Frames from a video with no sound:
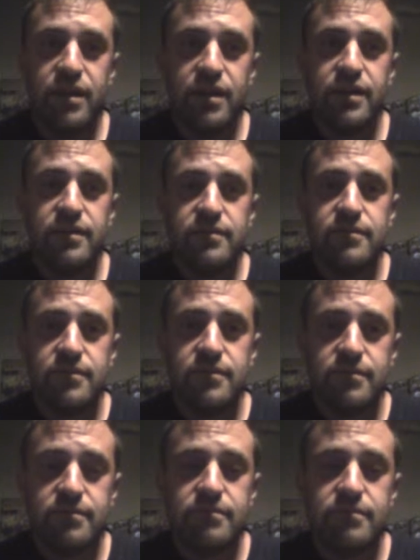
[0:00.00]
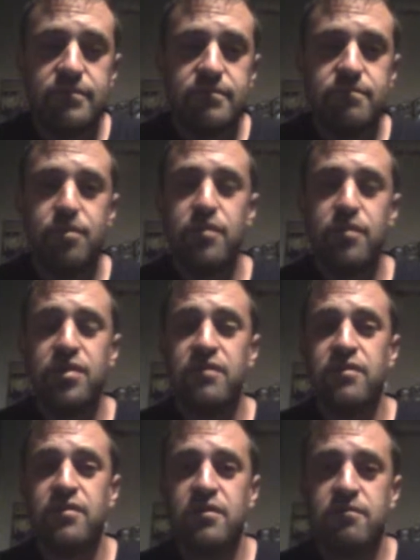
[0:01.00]
But
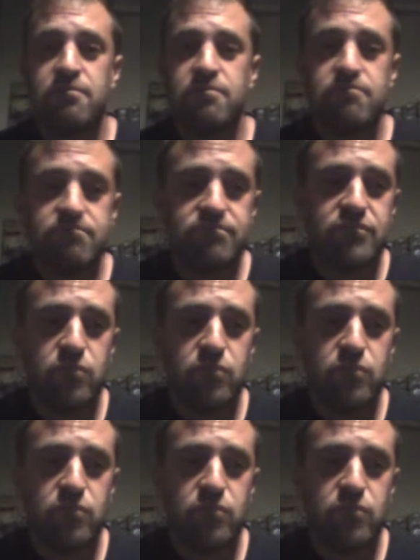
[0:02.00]
both of them